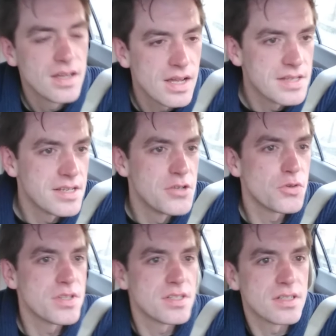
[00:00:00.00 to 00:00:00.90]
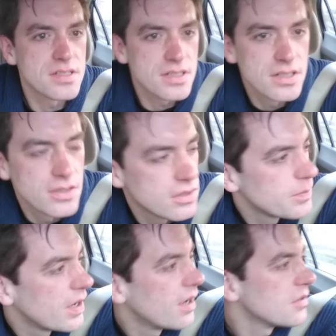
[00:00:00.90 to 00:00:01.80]
it's interesting to hear
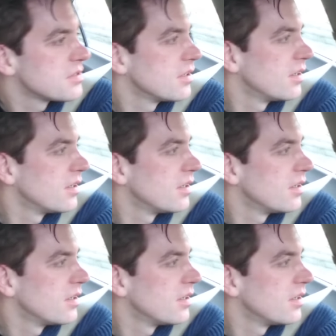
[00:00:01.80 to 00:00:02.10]
about,